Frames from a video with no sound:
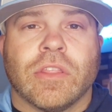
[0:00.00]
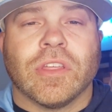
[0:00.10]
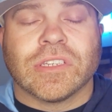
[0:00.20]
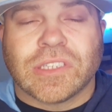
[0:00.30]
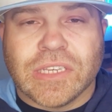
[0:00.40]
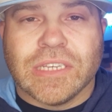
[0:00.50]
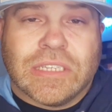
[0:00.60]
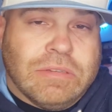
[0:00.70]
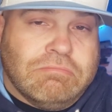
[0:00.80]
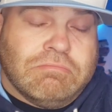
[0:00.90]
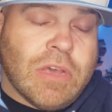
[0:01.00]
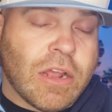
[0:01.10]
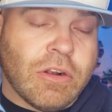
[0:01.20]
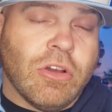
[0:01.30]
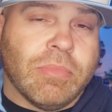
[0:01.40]
the season? I
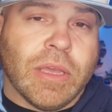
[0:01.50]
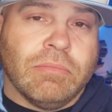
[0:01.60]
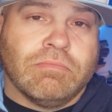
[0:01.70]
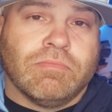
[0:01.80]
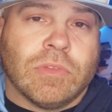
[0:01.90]
don't know, man.